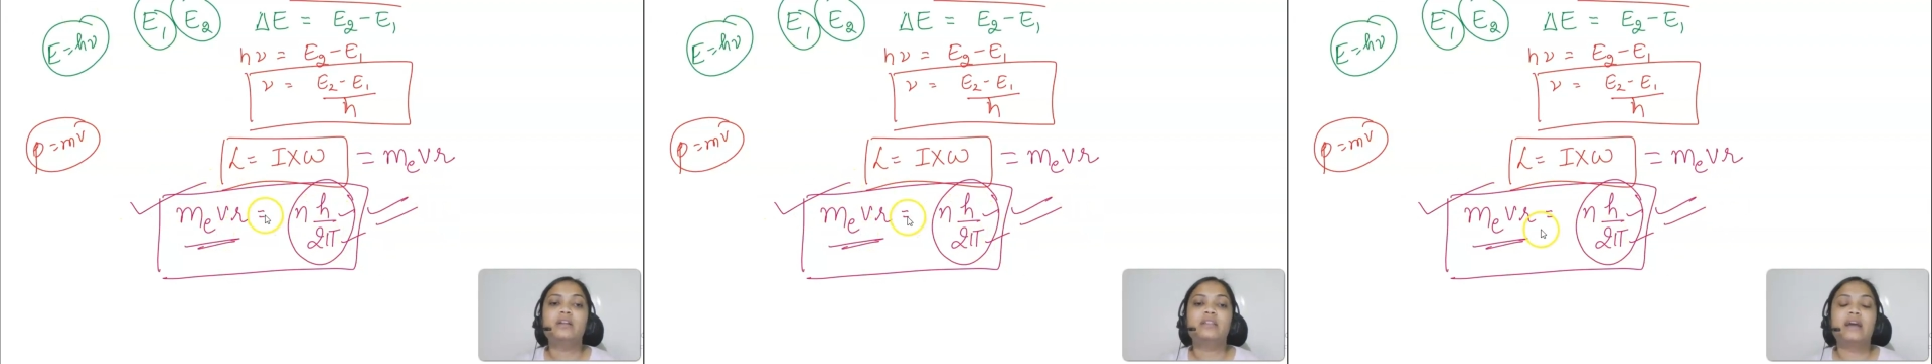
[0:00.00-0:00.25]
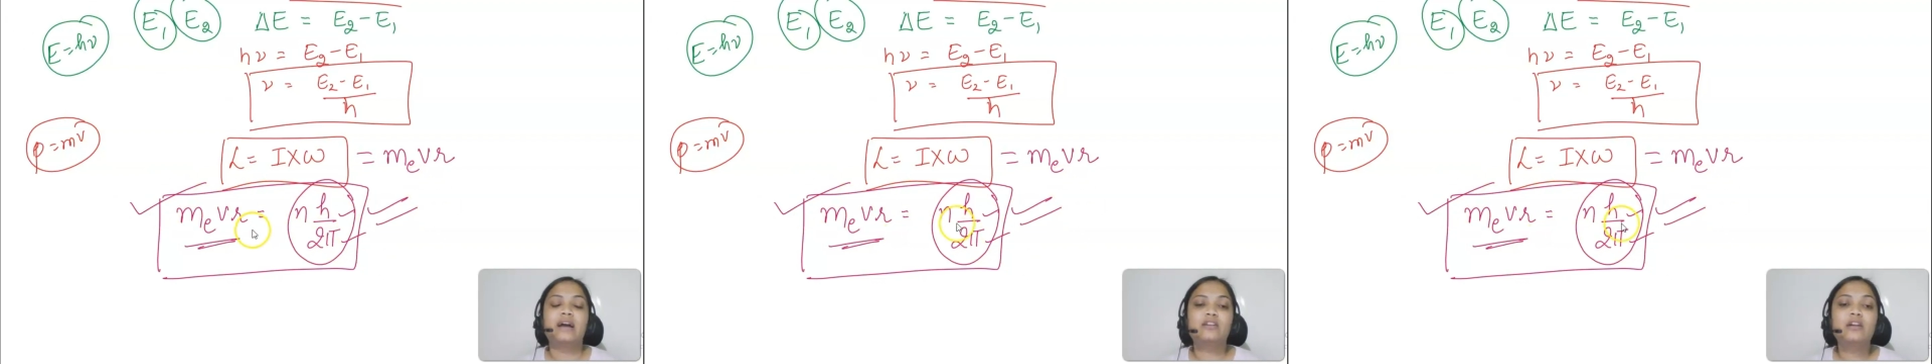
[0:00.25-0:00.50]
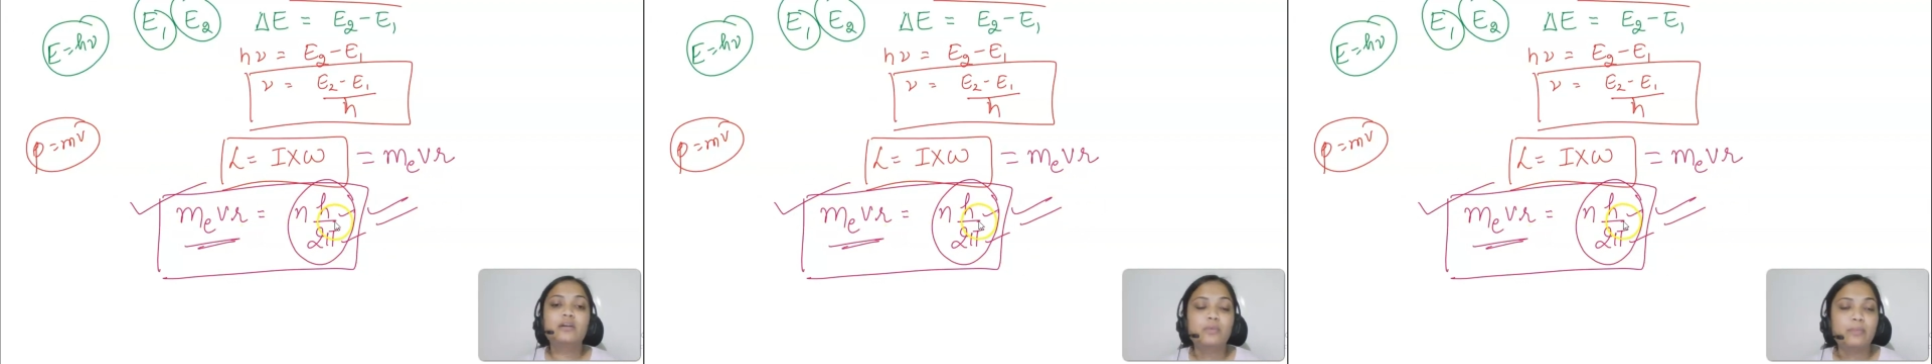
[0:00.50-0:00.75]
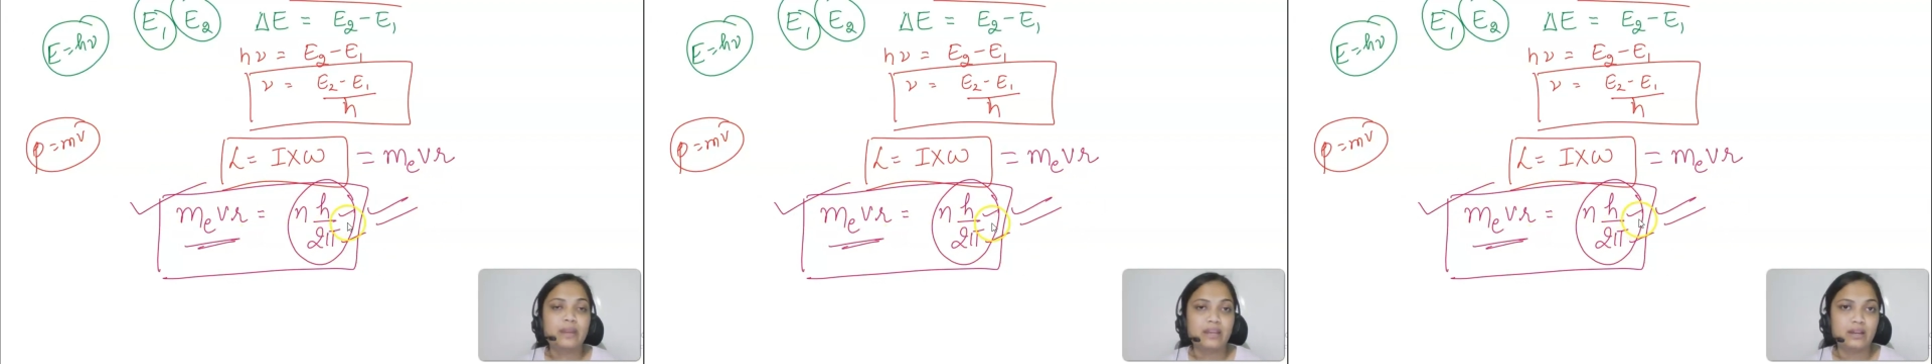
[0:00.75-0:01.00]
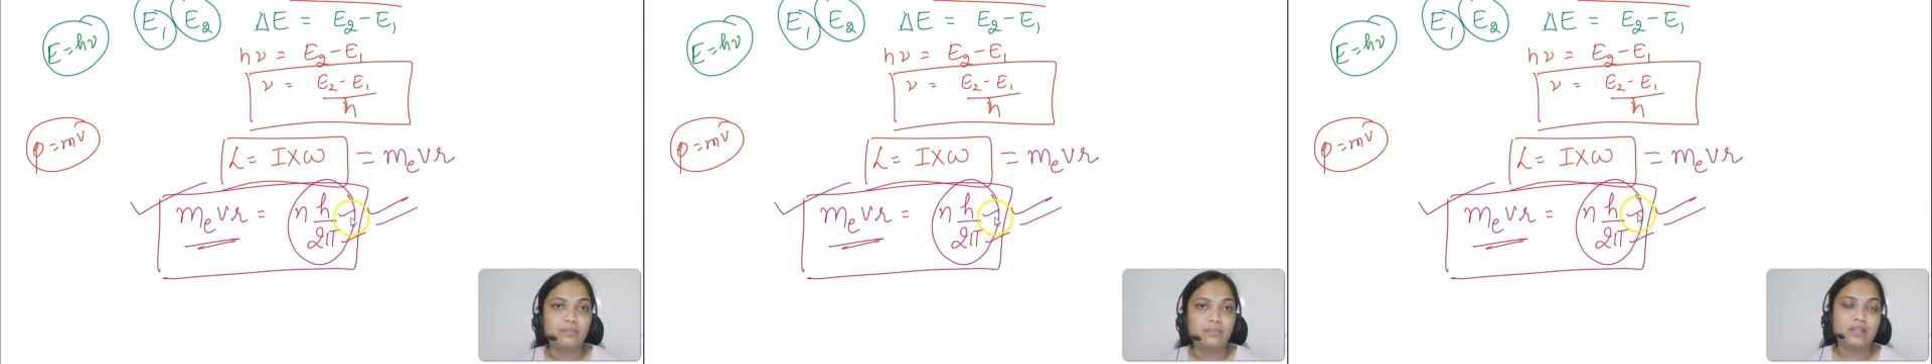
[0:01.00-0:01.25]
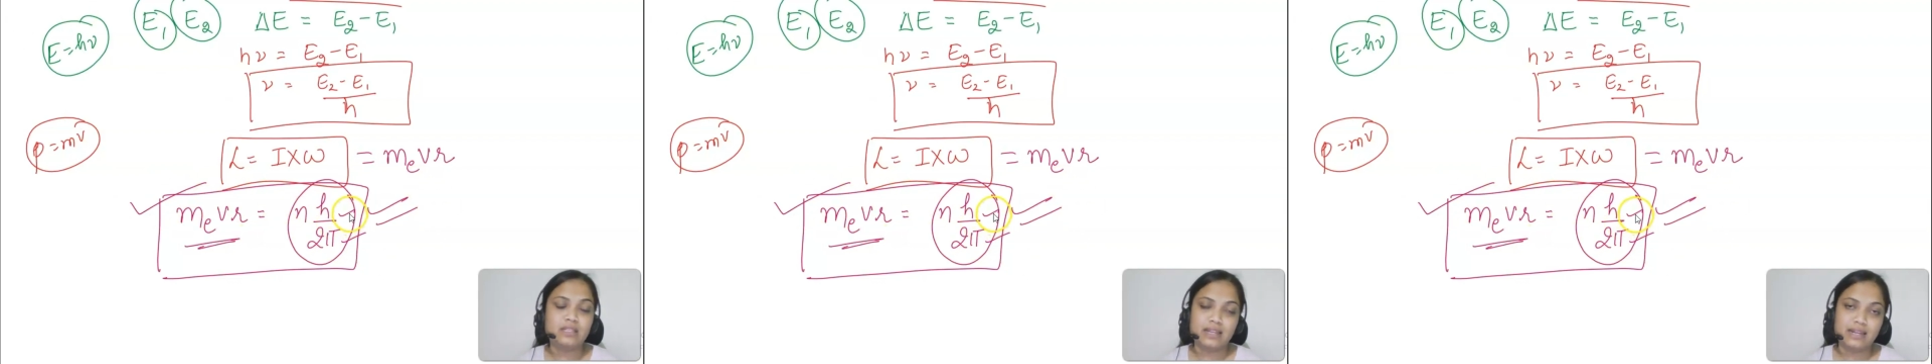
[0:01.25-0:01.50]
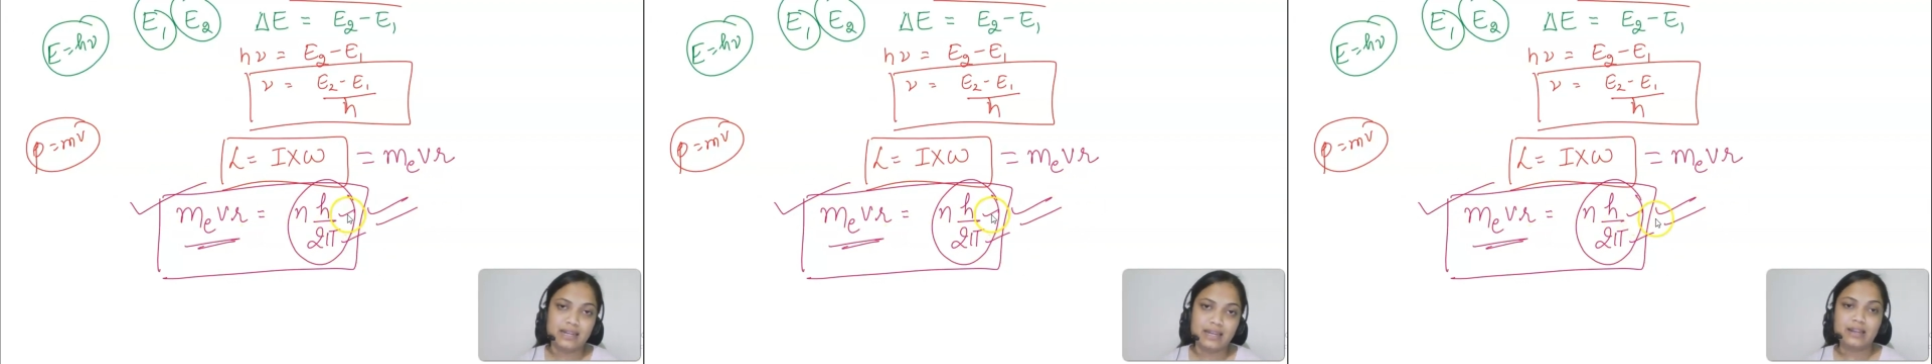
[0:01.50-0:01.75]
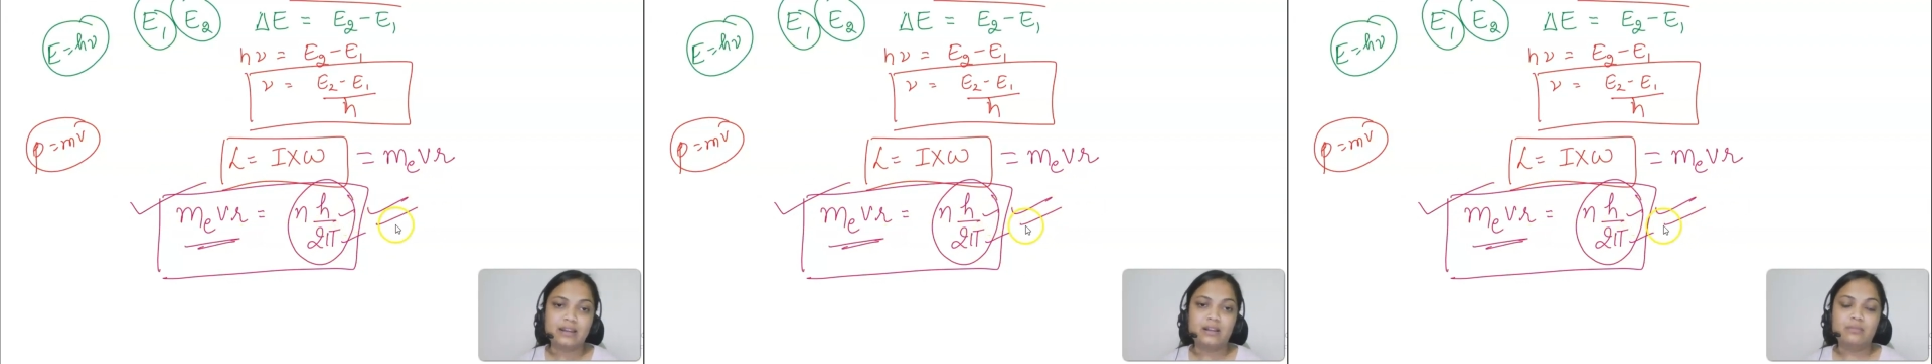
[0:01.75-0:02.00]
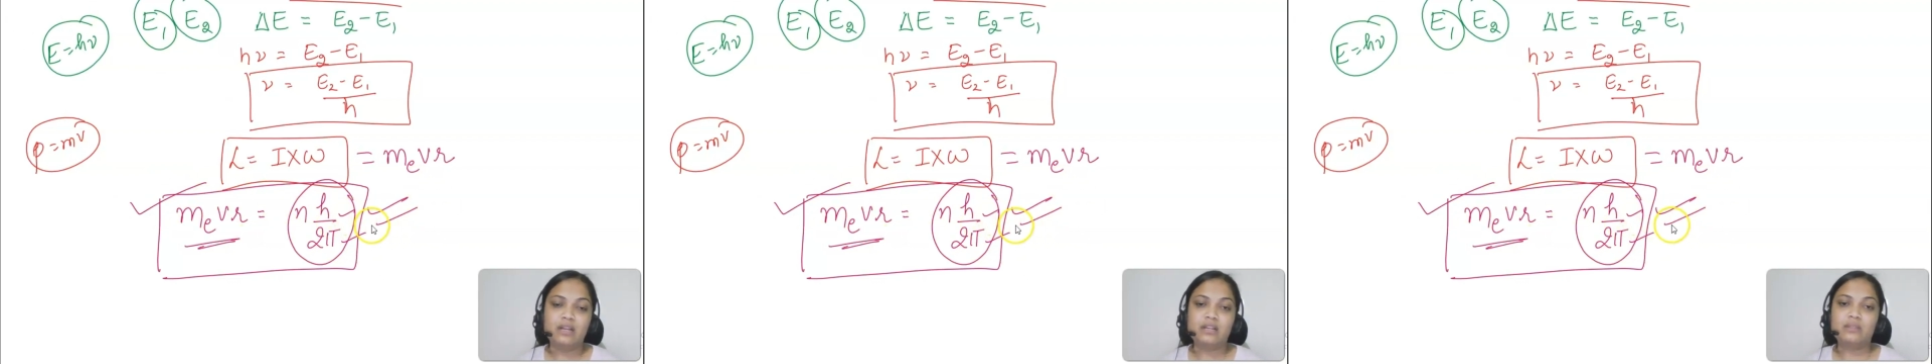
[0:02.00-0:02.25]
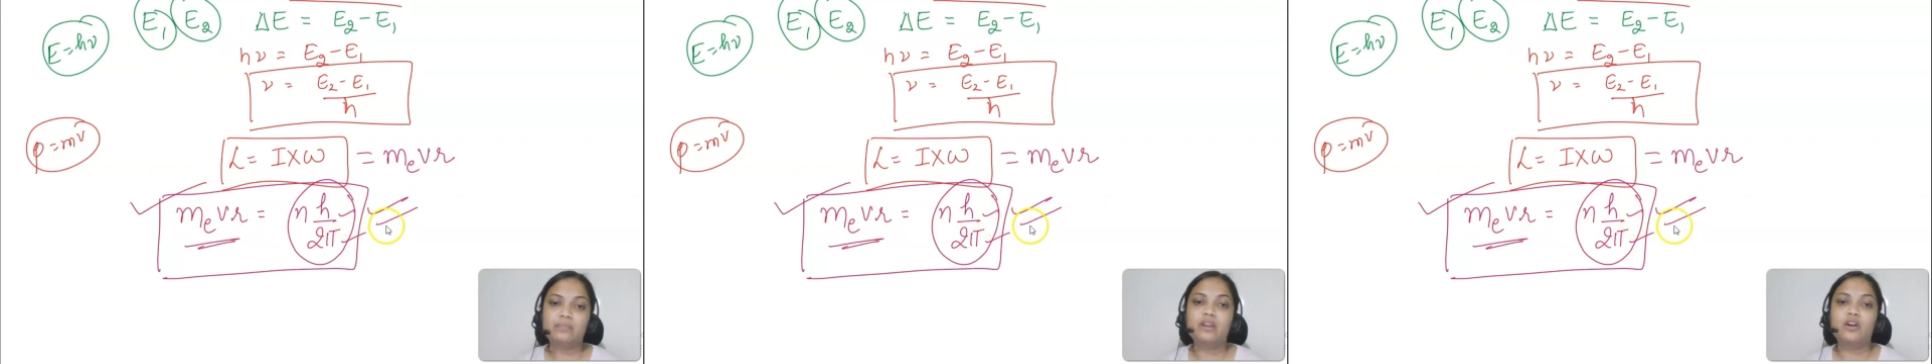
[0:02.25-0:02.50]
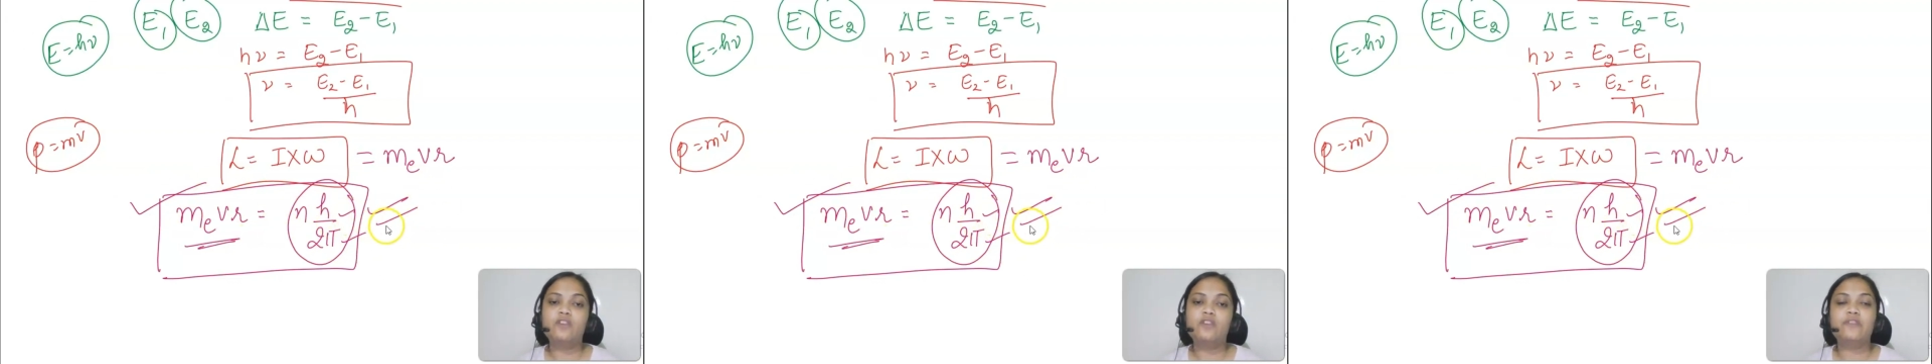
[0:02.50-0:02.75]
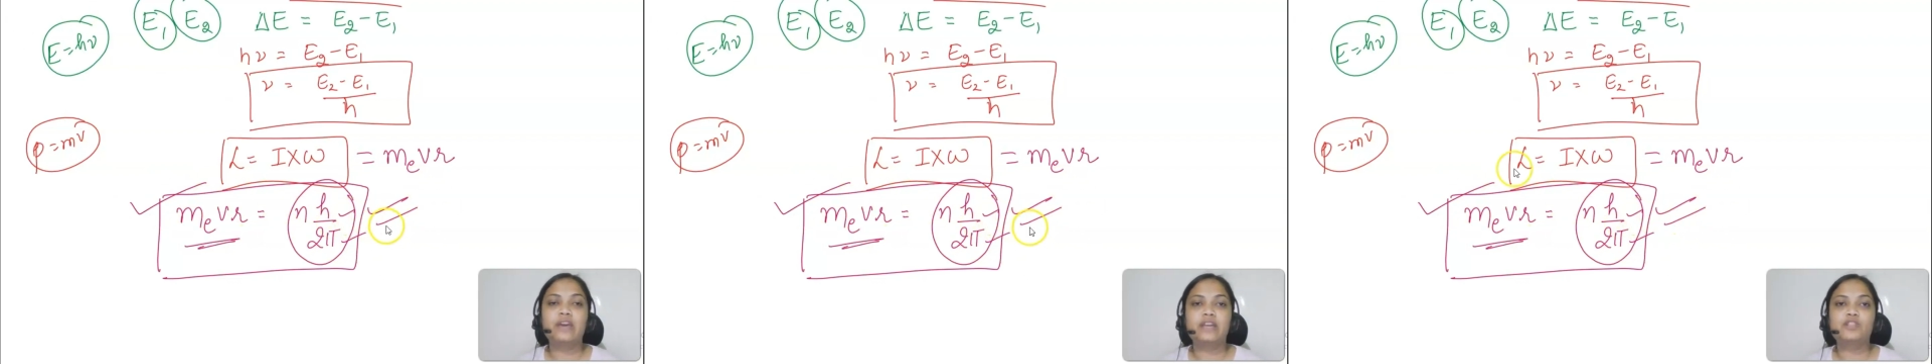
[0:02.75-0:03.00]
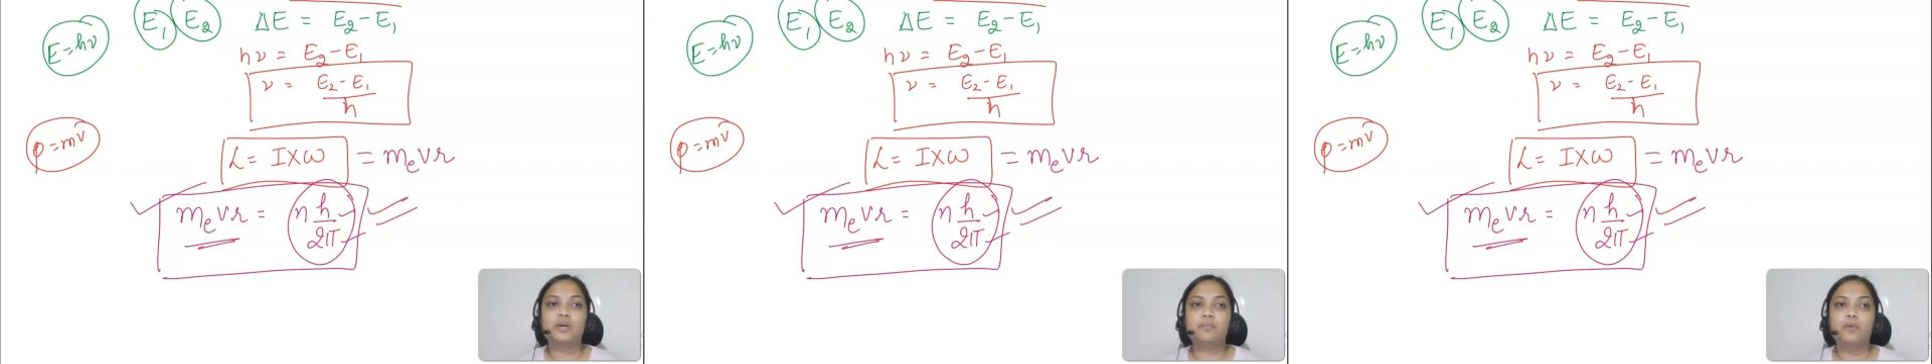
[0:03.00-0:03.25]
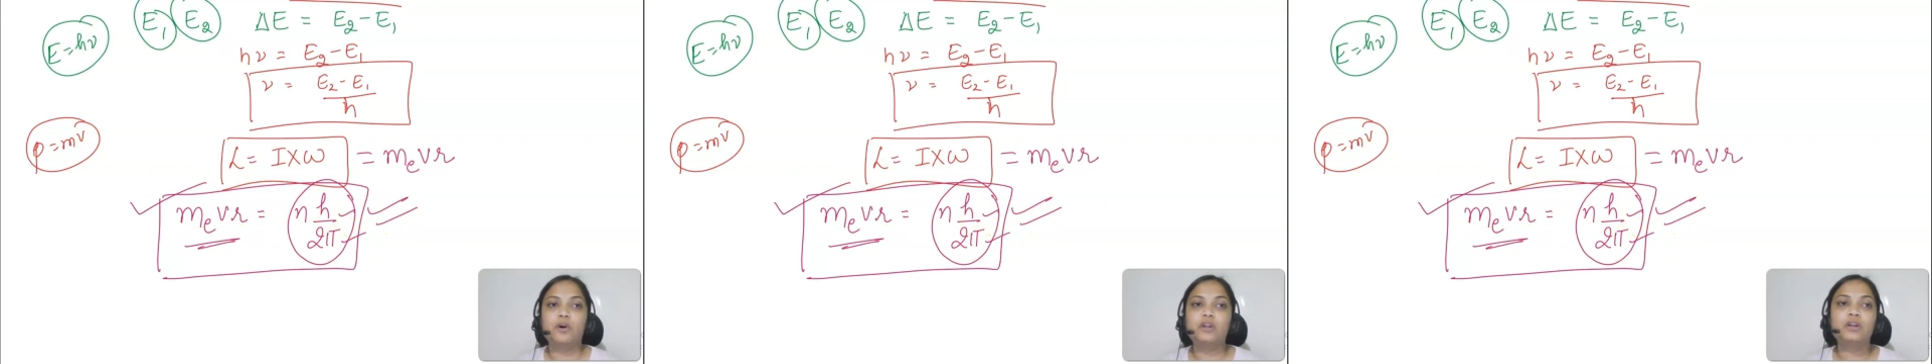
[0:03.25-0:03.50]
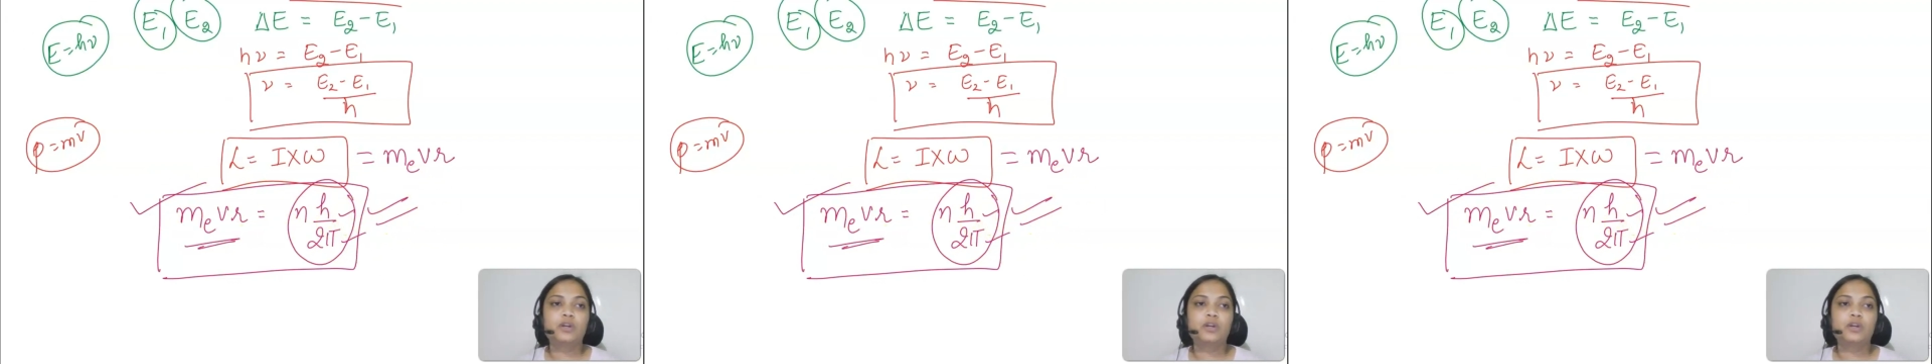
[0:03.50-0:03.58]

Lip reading: the angular momentum is integral multiple of h upon